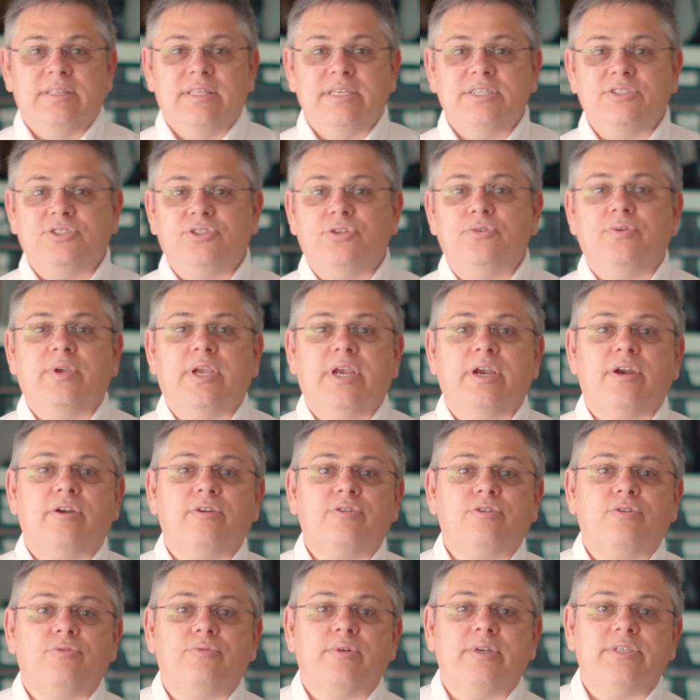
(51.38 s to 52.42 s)
These two
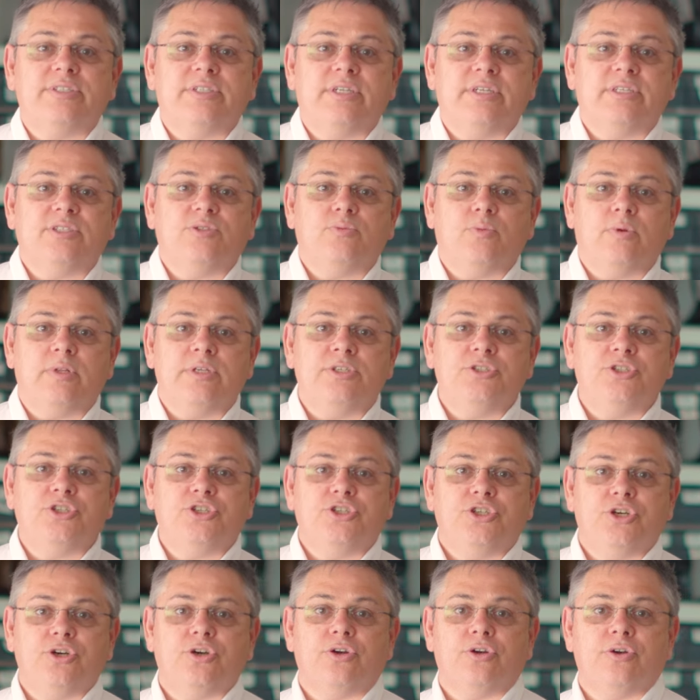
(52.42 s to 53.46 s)
characteristics will
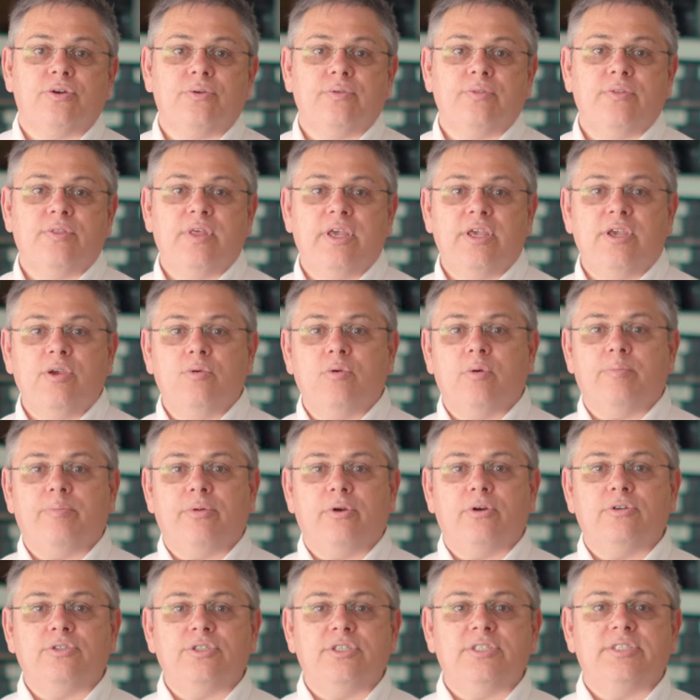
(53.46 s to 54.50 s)
ensure that you are
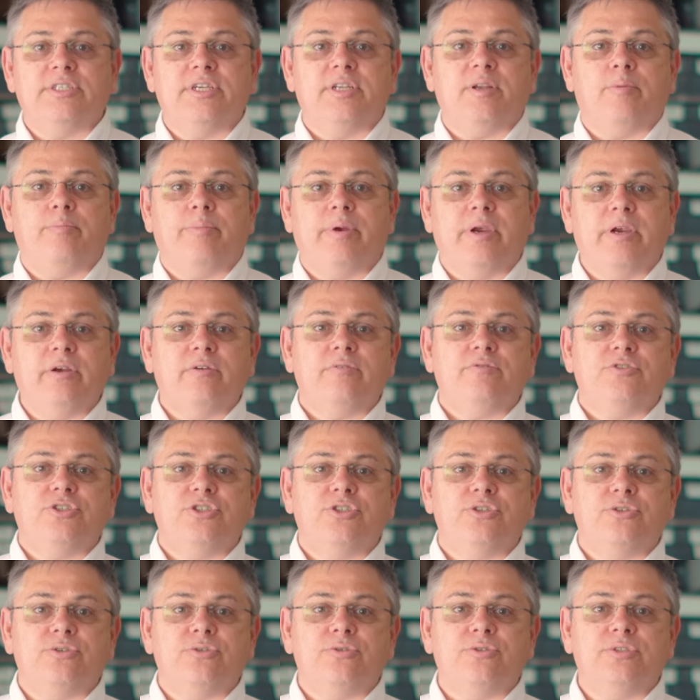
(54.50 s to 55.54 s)
purchasing a pair of
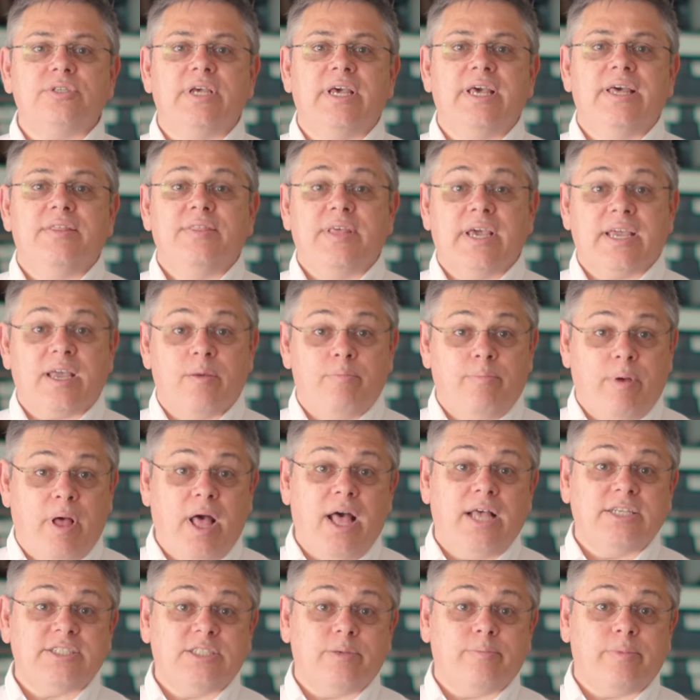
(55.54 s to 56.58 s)
shoes that can
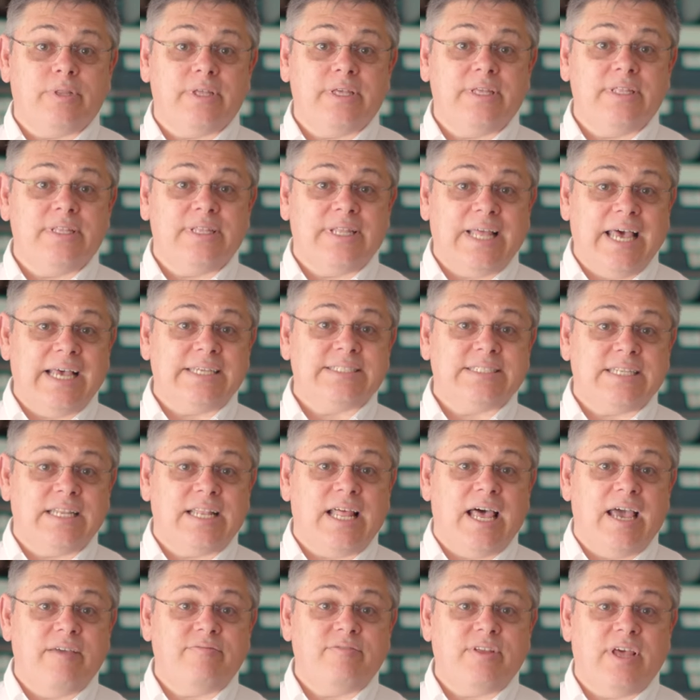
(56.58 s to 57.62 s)
possibly last a
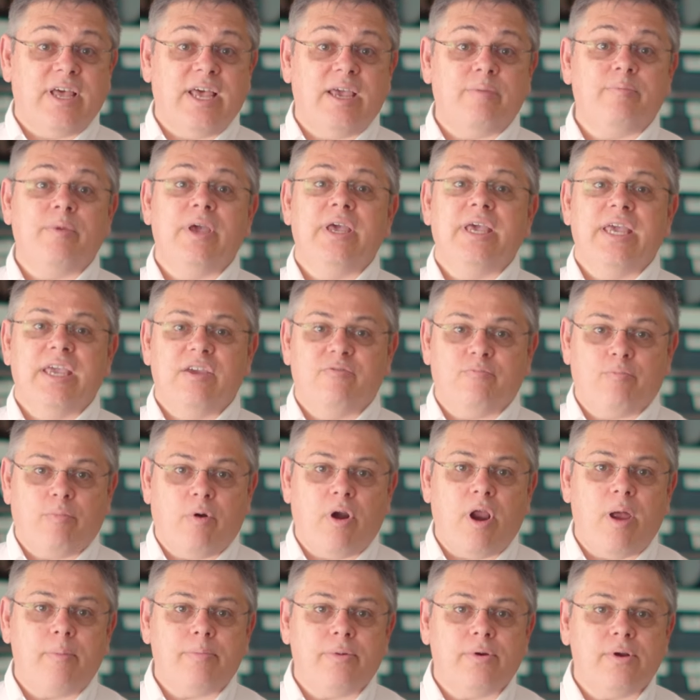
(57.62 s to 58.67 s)
lifetime if
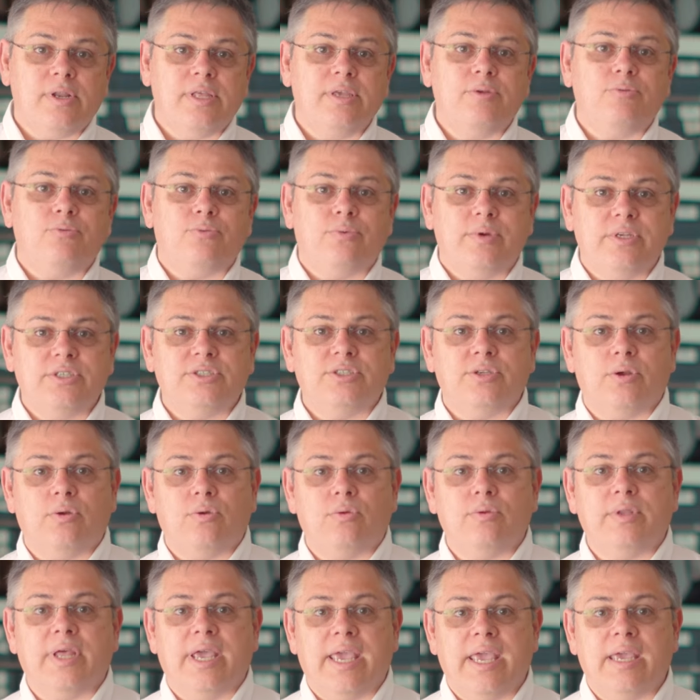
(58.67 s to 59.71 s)
properly
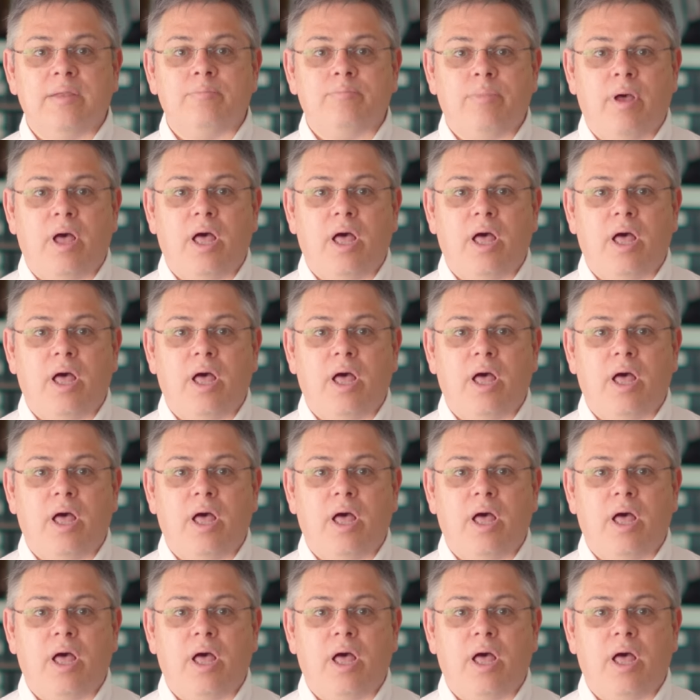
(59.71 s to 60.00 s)
resoled and